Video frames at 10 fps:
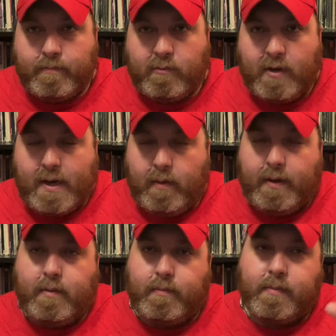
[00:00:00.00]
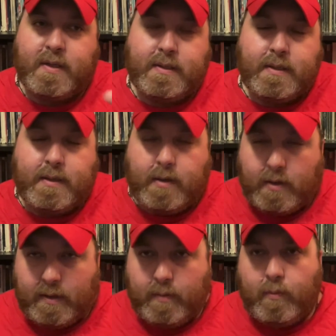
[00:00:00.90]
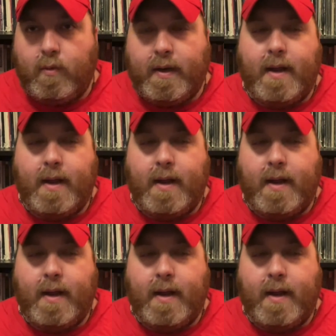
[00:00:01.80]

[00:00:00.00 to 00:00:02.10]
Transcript: re-airing them in the morning